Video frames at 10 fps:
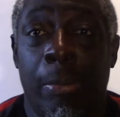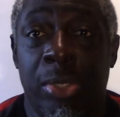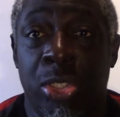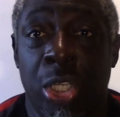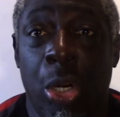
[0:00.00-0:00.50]

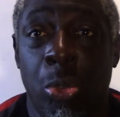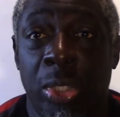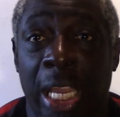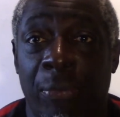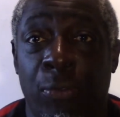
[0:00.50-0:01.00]
So
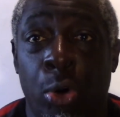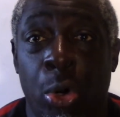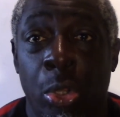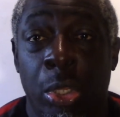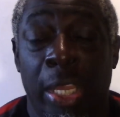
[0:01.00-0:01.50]

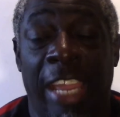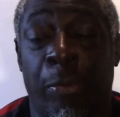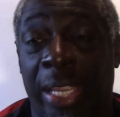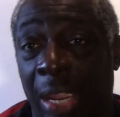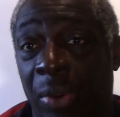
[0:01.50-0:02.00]
therefore, if
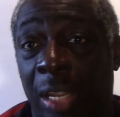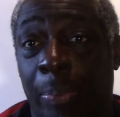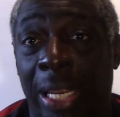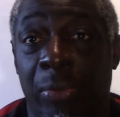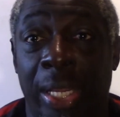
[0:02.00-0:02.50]
we get rid of
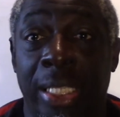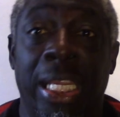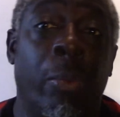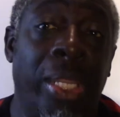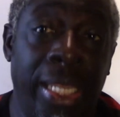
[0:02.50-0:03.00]
Bellerin,
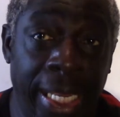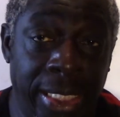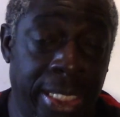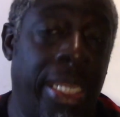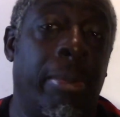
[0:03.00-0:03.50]
then we need
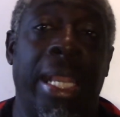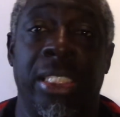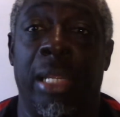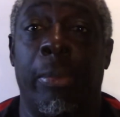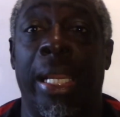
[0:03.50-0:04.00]
to keep
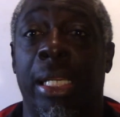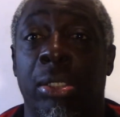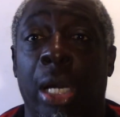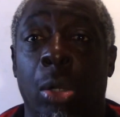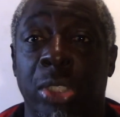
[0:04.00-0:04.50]
Ainsley
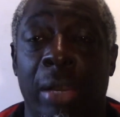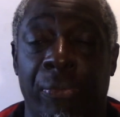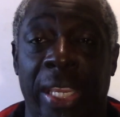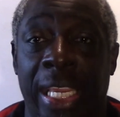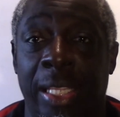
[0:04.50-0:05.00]
Maitland-Niles. I
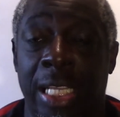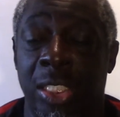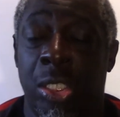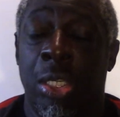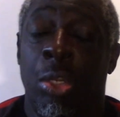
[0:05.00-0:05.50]
think he
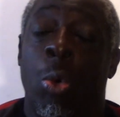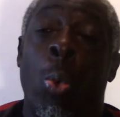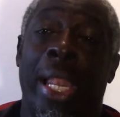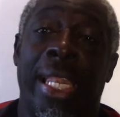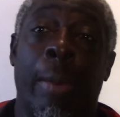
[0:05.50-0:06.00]
does
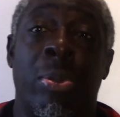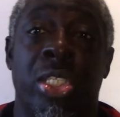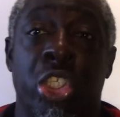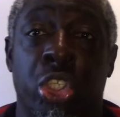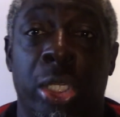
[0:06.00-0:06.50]
well in that
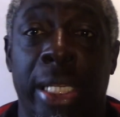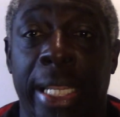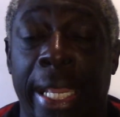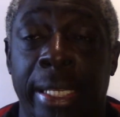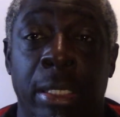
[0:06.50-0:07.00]
position, and
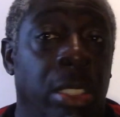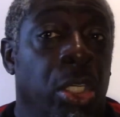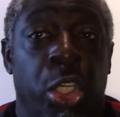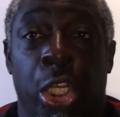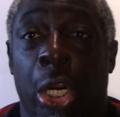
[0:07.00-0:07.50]
then
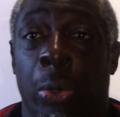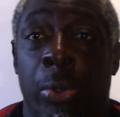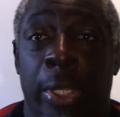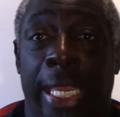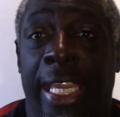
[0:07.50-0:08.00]
he
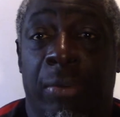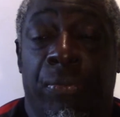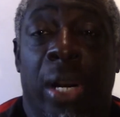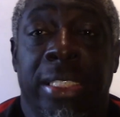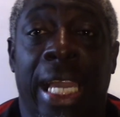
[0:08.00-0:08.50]
can
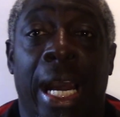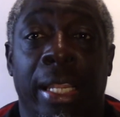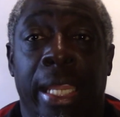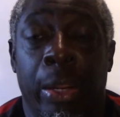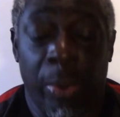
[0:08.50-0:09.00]
fight it out
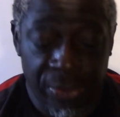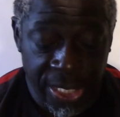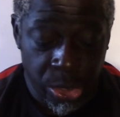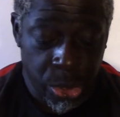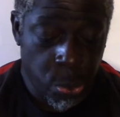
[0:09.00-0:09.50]
there with
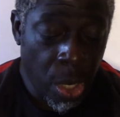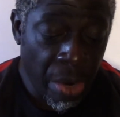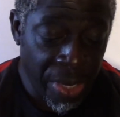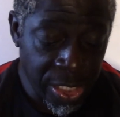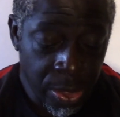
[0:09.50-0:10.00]
Cedric
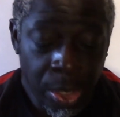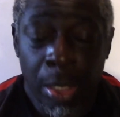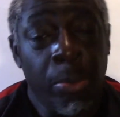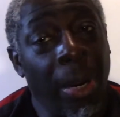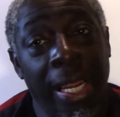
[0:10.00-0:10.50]
Suarez.
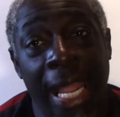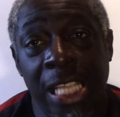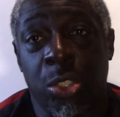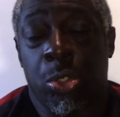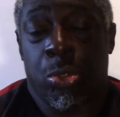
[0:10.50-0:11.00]
But
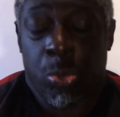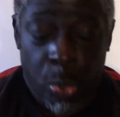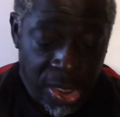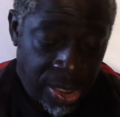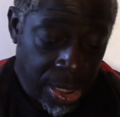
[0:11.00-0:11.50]
that's
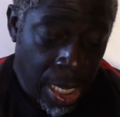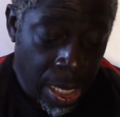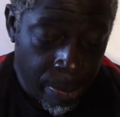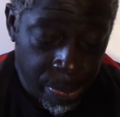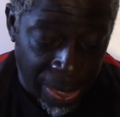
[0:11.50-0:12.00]
what's
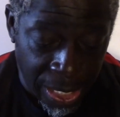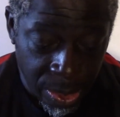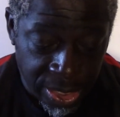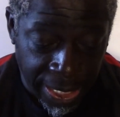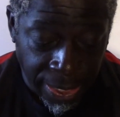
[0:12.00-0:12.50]
being
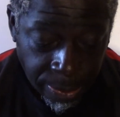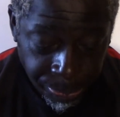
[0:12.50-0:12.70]
said